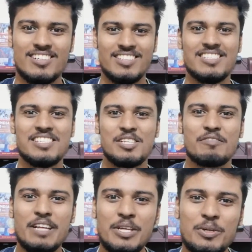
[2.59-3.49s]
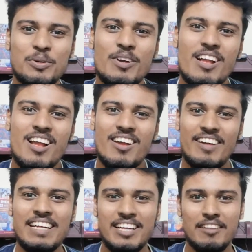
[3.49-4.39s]
This is a video
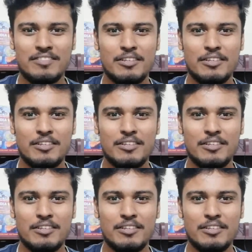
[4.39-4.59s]
right after